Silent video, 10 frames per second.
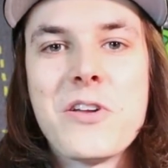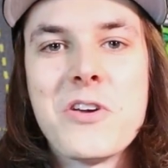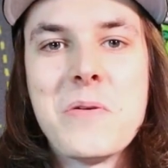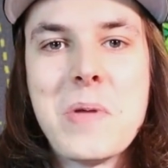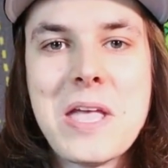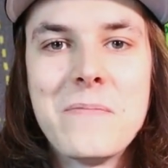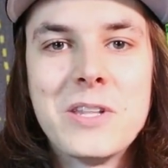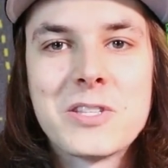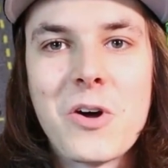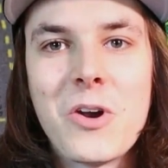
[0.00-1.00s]
theory meme
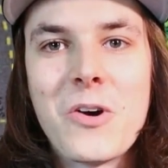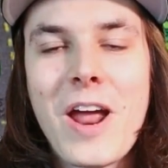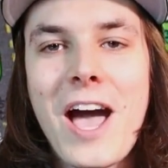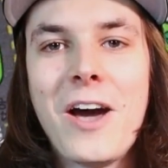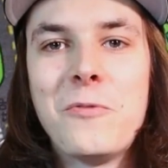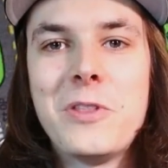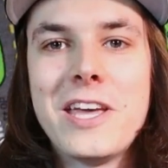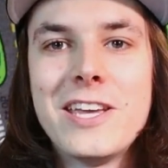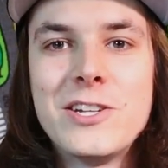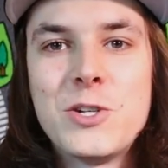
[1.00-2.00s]
that's going around when
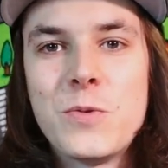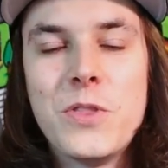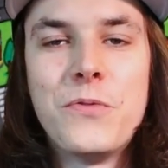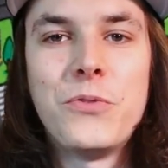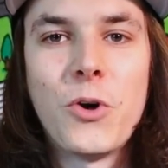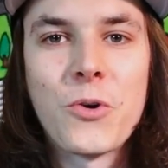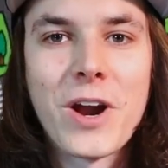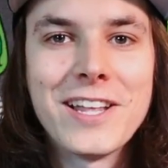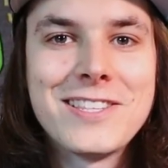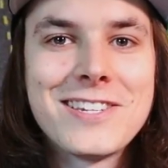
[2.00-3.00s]
they hit you with the Flo
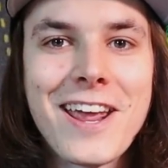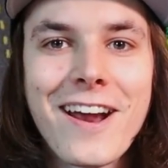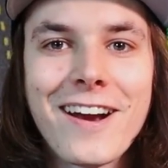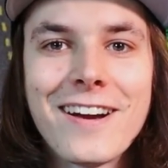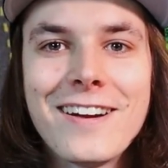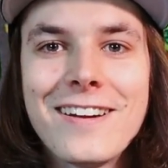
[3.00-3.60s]
Rida stare.